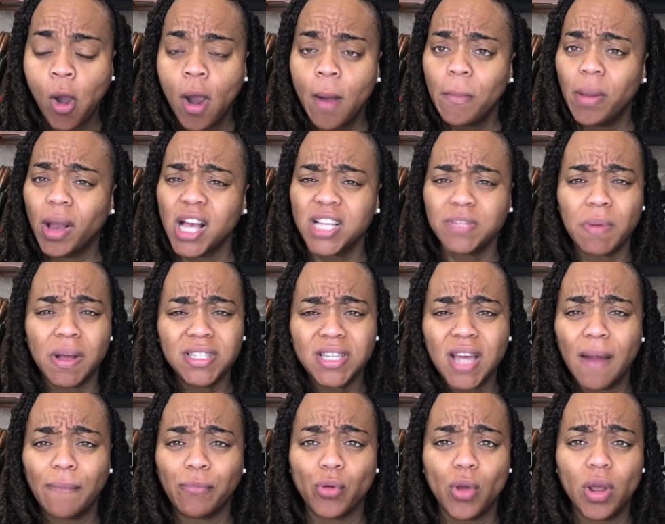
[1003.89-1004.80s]
Because by the
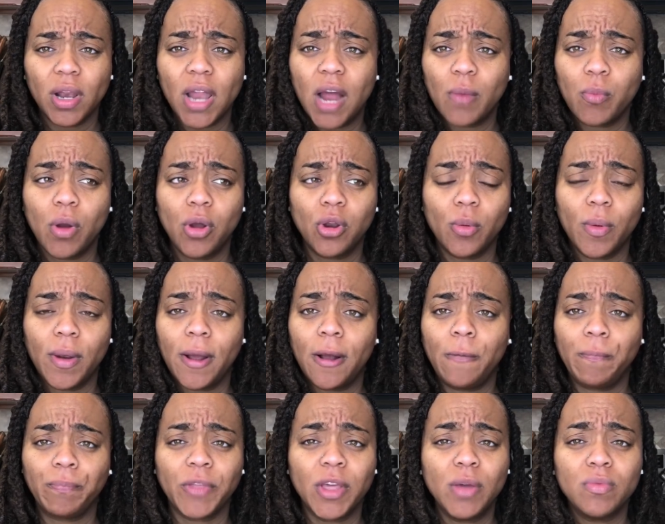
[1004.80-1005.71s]
time 3 o'clock rolled
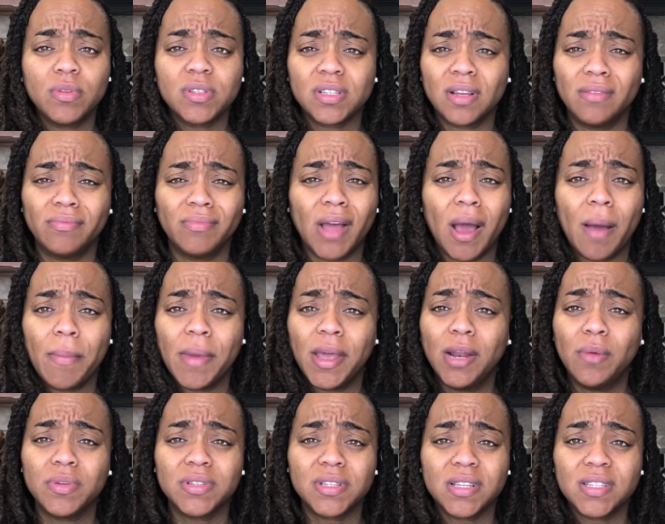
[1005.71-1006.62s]
around, it was
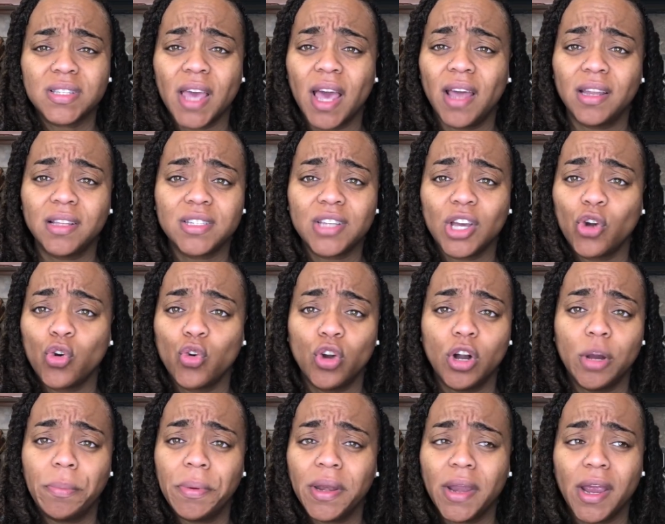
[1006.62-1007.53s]
a skeleton crew
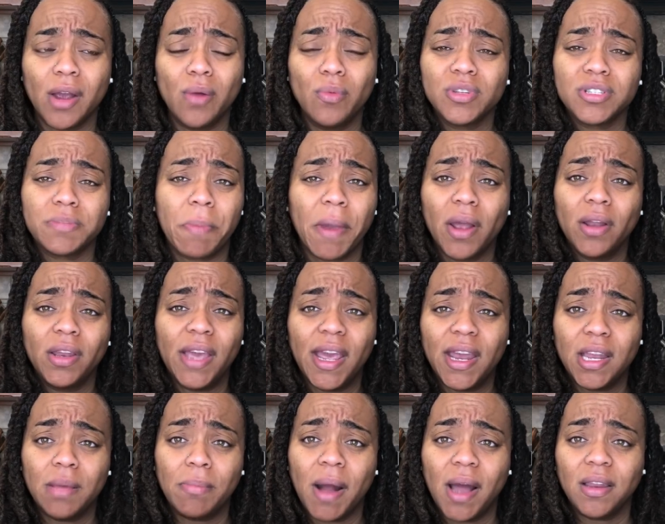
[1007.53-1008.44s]
up in there. It was barely
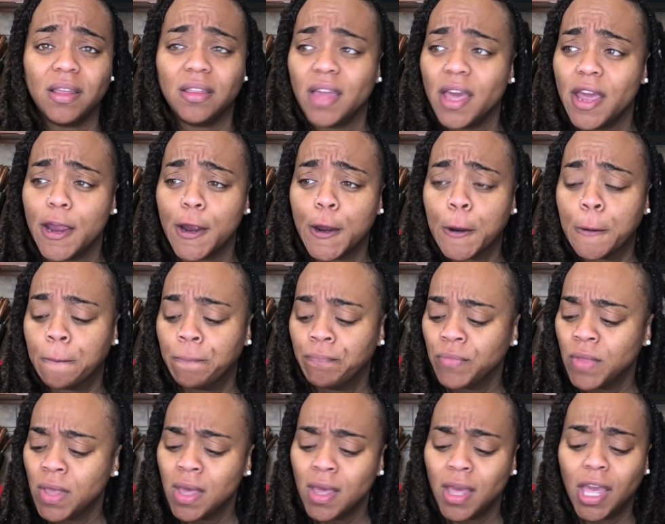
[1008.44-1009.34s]
anybody there.
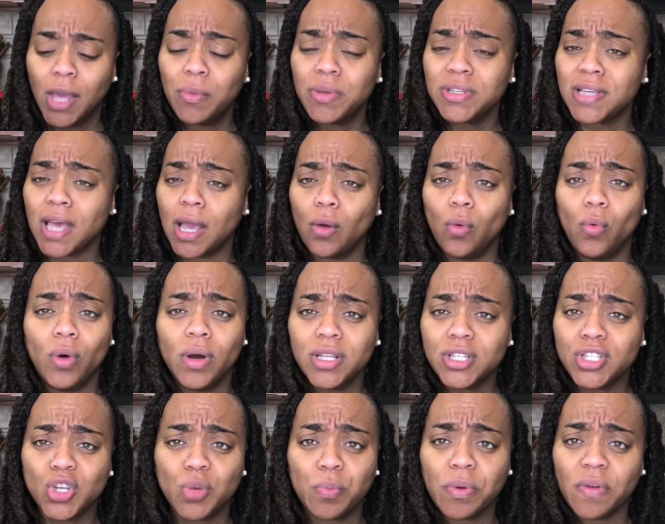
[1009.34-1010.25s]
It was like one
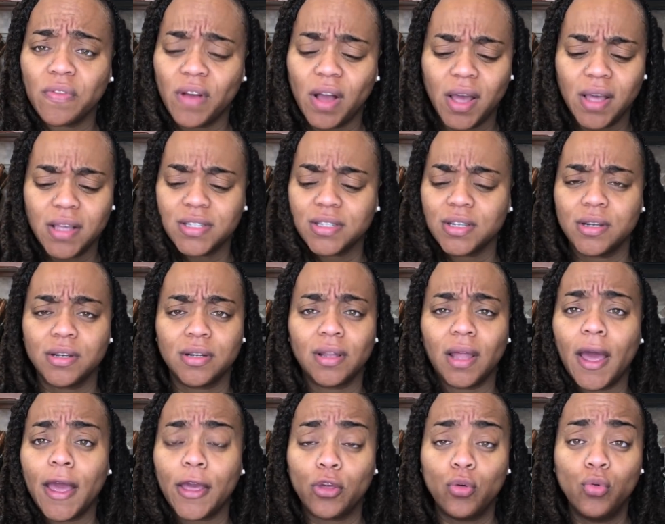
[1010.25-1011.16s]
supervisor.
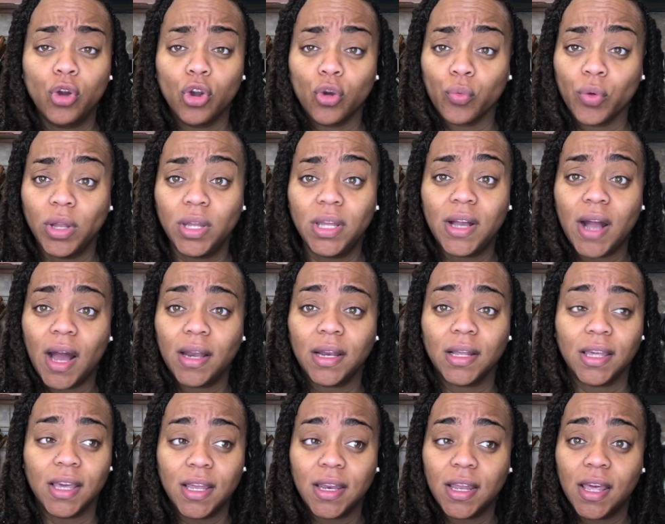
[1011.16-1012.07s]
Like you could really kind of
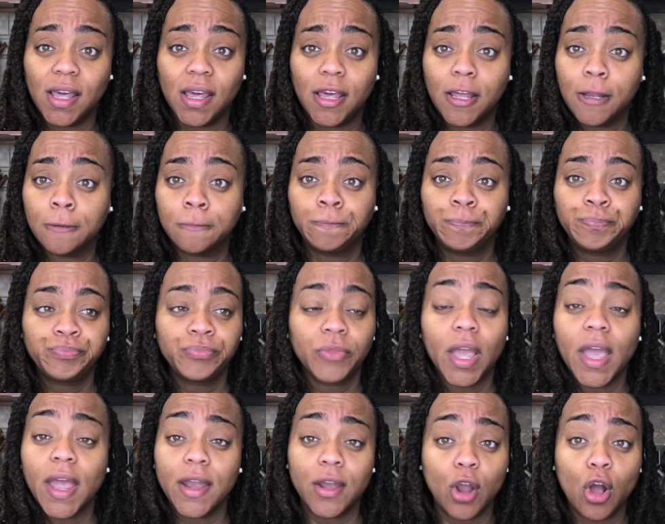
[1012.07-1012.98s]
get in
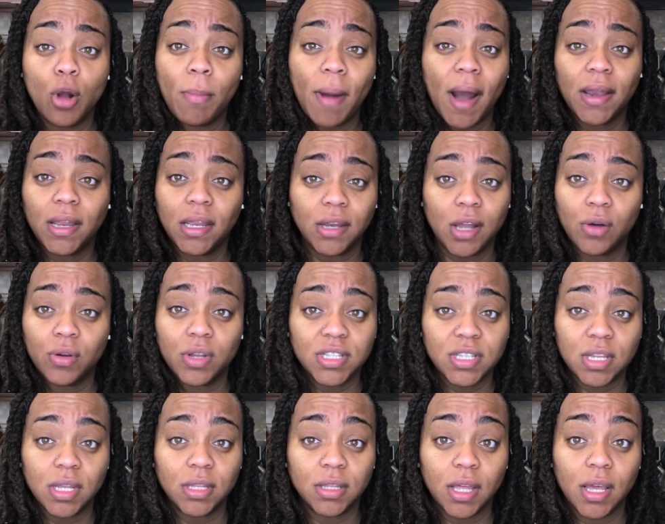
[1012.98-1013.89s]
and nobody noticed
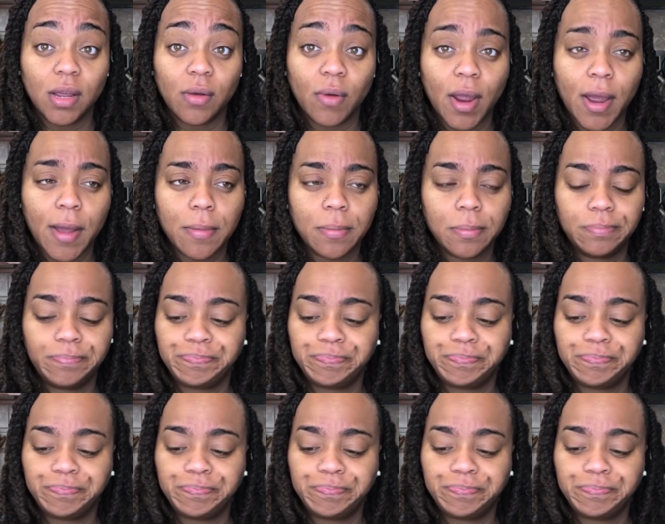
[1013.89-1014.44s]
anything, right?